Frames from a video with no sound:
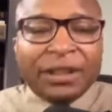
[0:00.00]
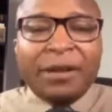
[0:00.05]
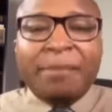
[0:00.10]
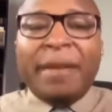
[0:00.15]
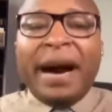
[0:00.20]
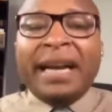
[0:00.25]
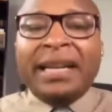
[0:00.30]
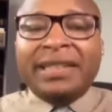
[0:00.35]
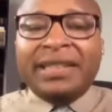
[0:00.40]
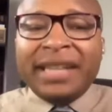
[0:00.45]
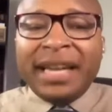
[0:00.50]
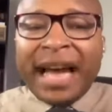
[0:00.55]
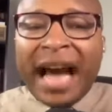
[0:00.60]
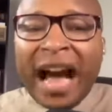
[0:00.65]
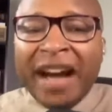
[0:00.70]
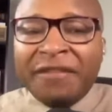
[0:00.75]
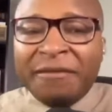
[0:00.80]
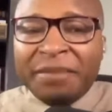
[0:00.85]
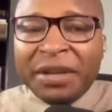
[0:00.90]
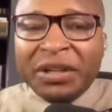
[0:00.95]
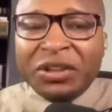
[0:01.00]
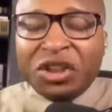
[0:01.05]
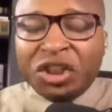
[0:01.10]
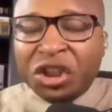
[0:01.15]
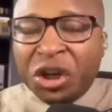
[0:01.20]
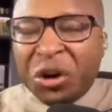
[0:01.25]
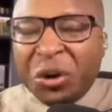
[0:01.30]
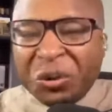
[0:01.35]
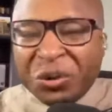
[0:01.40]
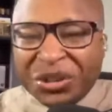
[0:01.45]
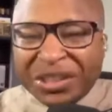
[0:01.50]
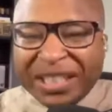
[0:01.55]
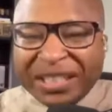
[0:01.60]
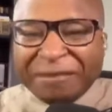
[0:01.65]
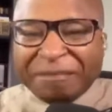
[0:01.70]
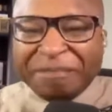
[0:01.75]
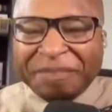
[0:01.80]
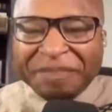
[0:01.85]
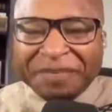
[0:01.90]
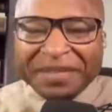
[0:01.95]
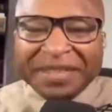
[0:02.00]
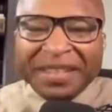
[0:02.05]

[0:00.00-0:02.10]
Somebody say, I've been chosen.